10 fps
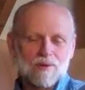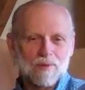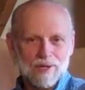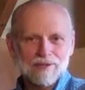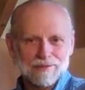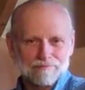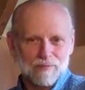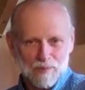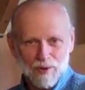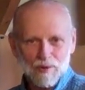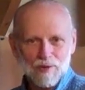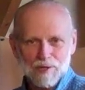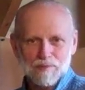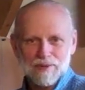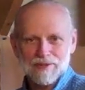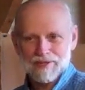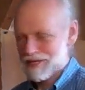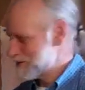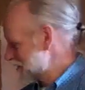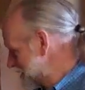Well, Willow
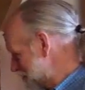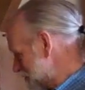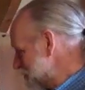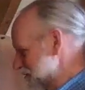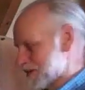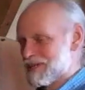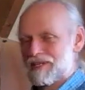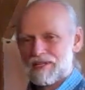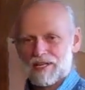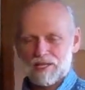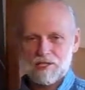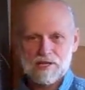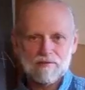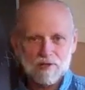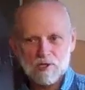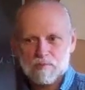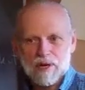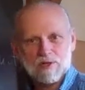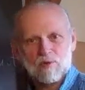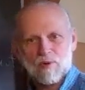he's a hero, and he's given a
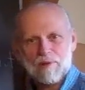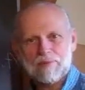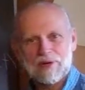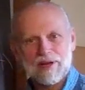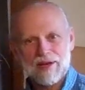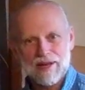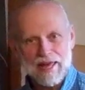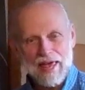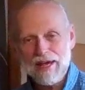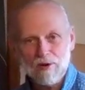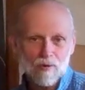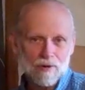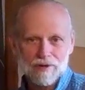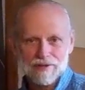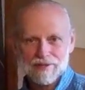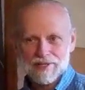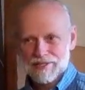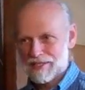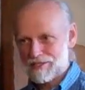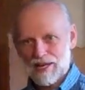special weapon, an acorn.
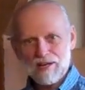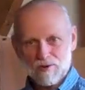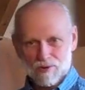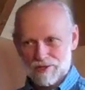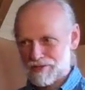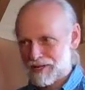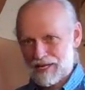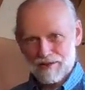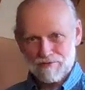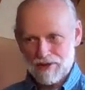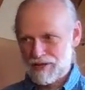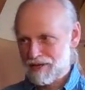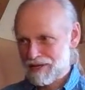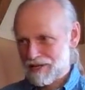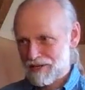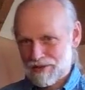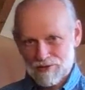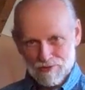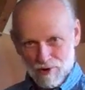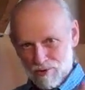These acorns, and if he
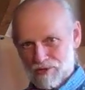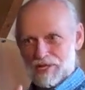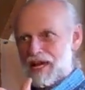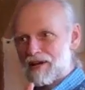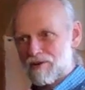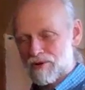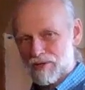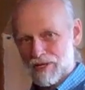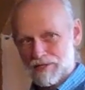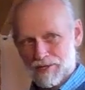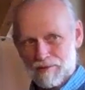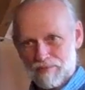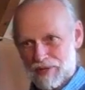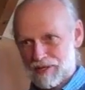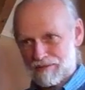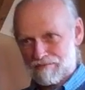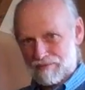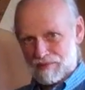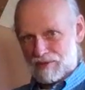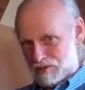throws the acorn at something
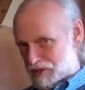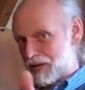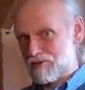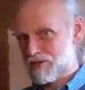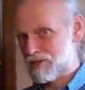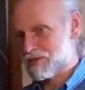that's changed to